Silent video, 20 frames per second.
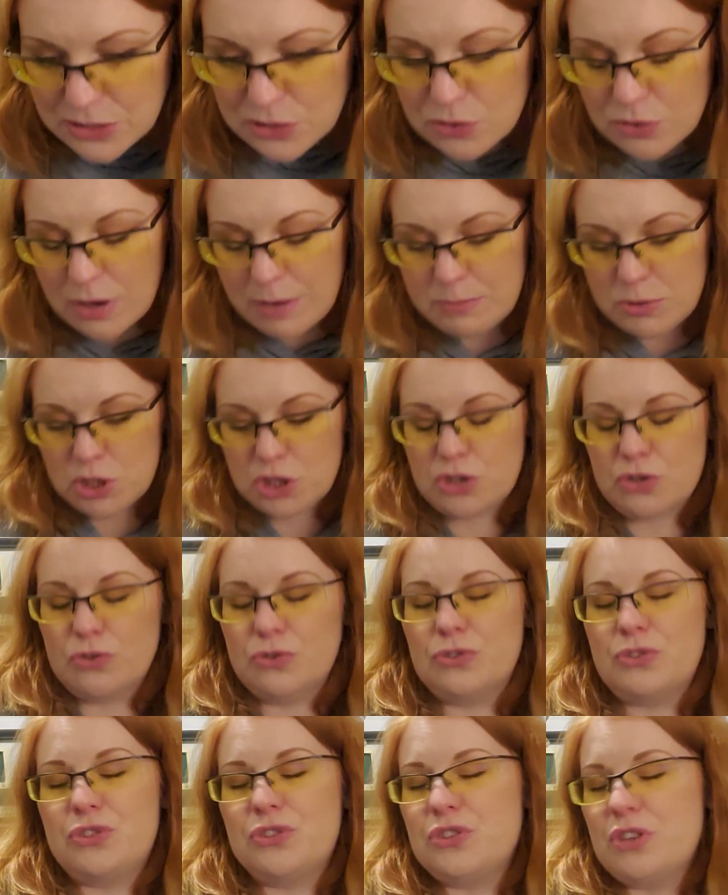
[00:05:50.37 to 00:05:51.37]
So I'm
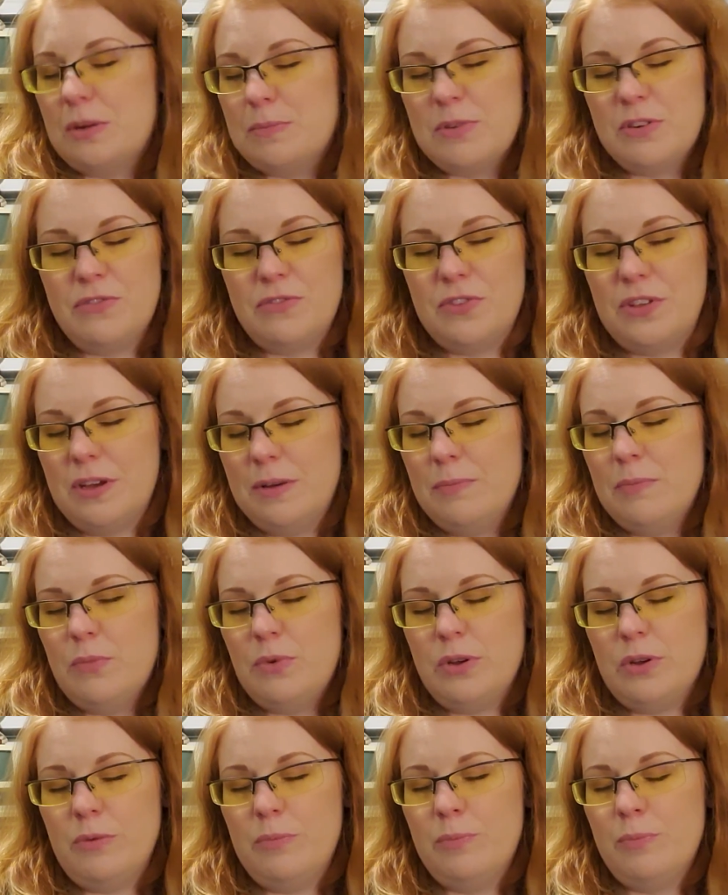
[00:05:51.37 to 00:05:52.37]
sure some of them
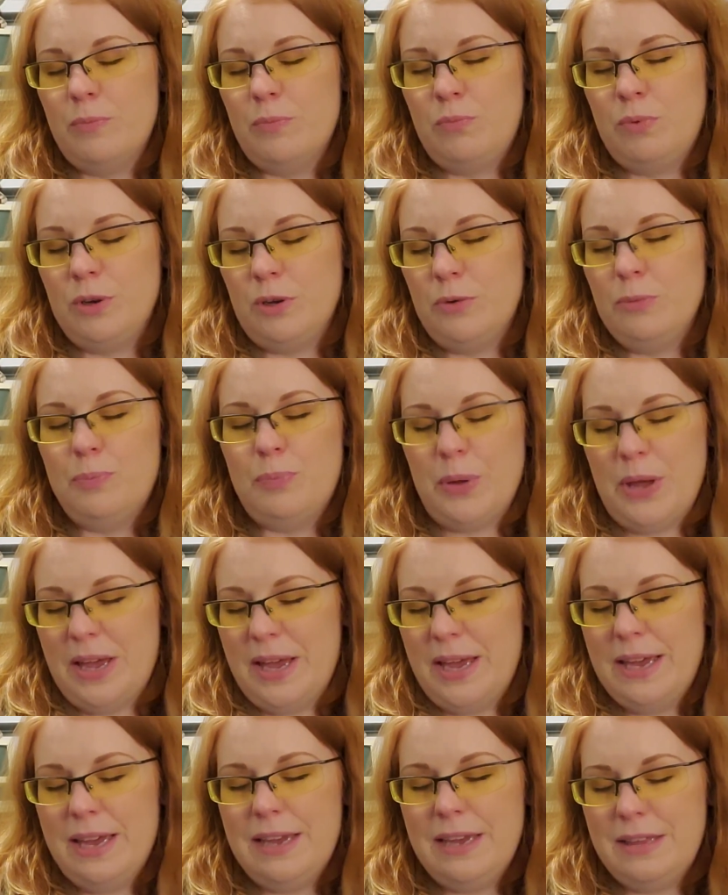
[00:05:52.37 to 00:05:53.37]
will, will
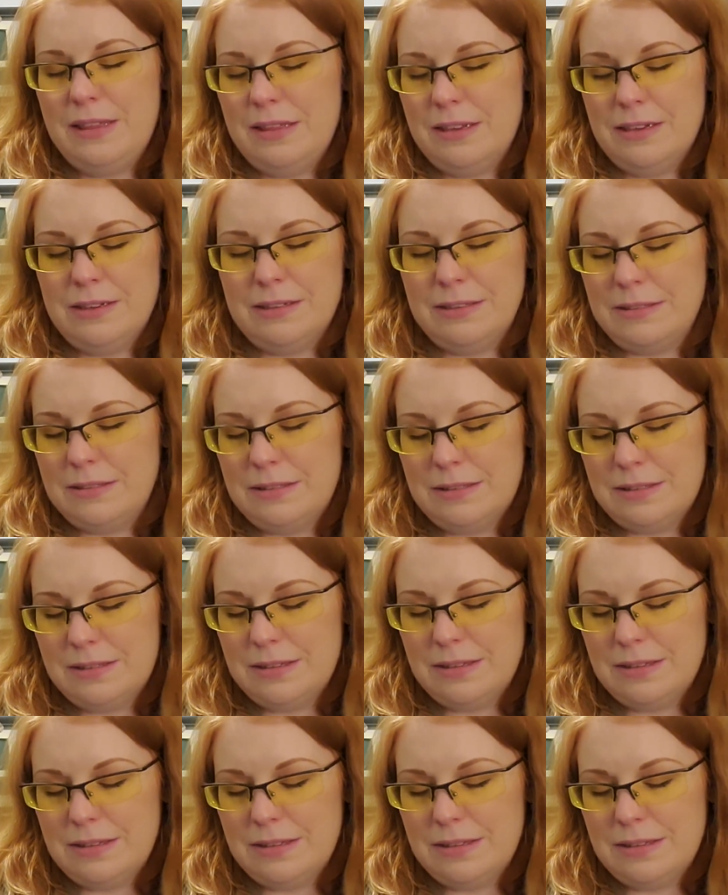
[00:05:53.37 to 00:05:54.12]
pay the,